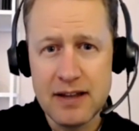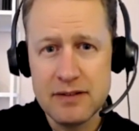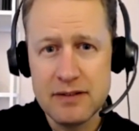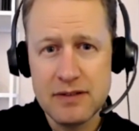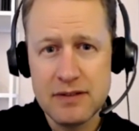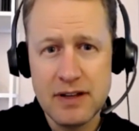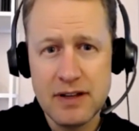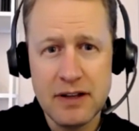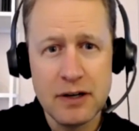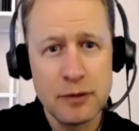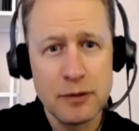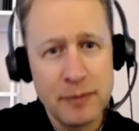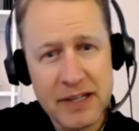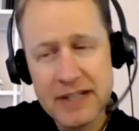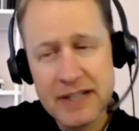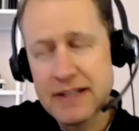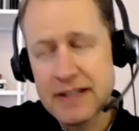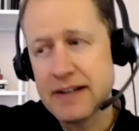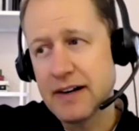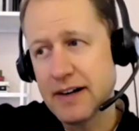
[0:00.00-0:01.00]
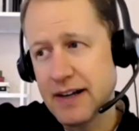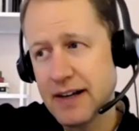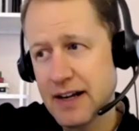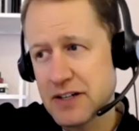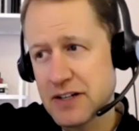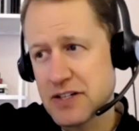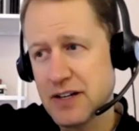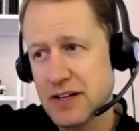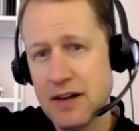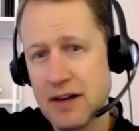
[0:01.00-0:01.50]
intermediary
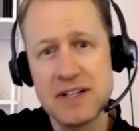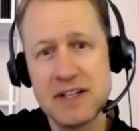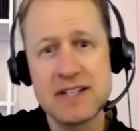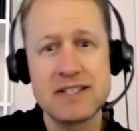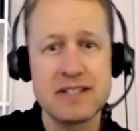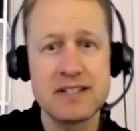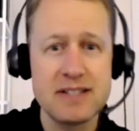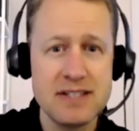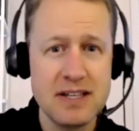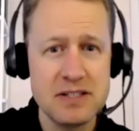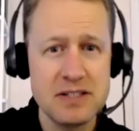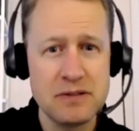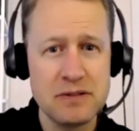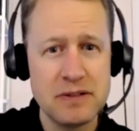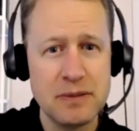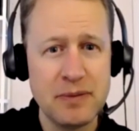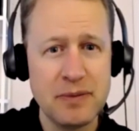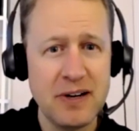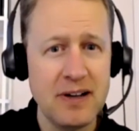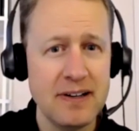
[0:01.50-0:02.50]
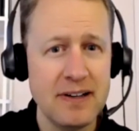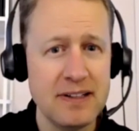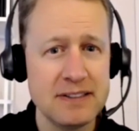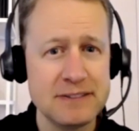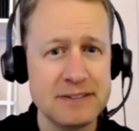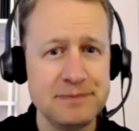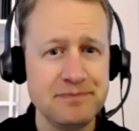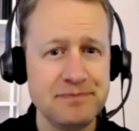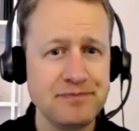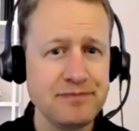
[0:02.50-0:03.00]
actually having success with the product.
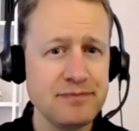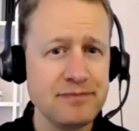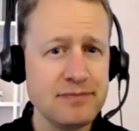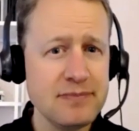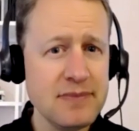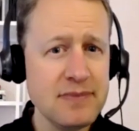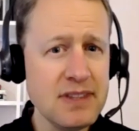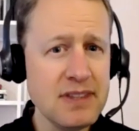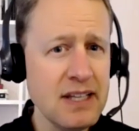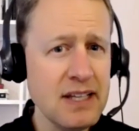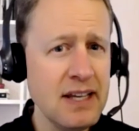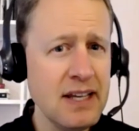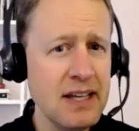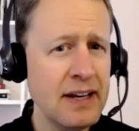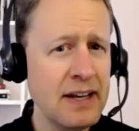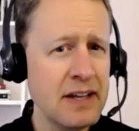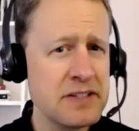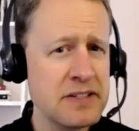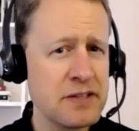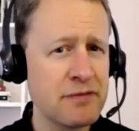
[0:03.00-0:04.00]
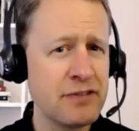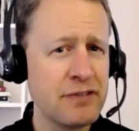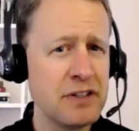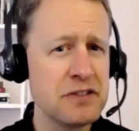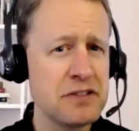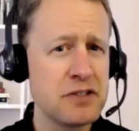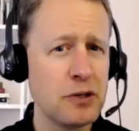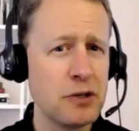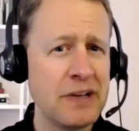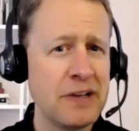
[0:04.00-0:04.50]
And as a friend
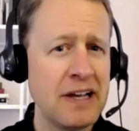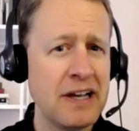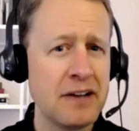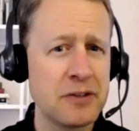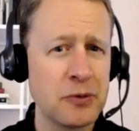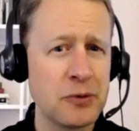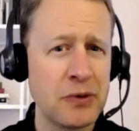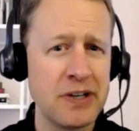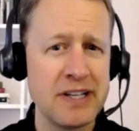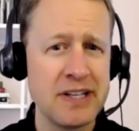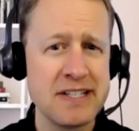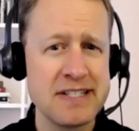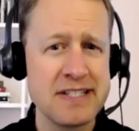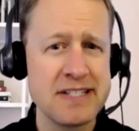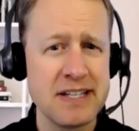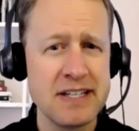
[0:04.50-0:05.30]
told me afterward, he said,